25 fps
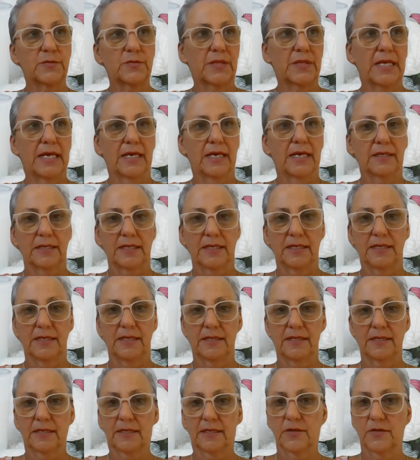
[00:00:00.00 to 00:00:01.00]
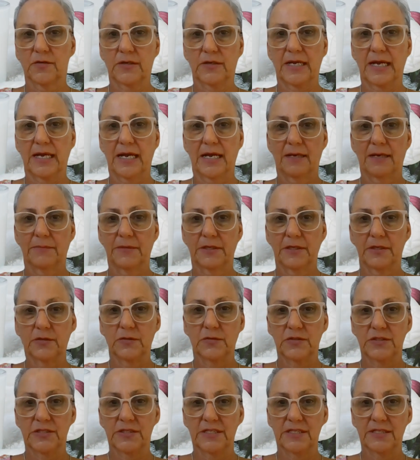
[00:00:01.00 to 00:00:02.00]
without anything, you're calming
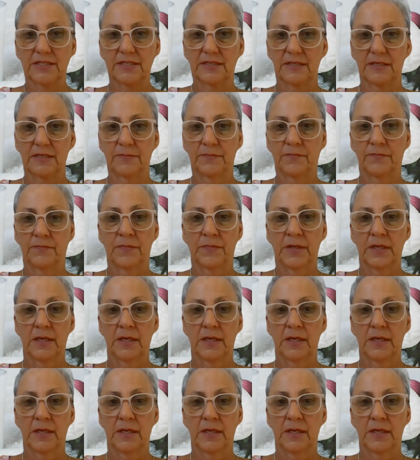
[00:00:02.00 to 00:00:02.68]
your system.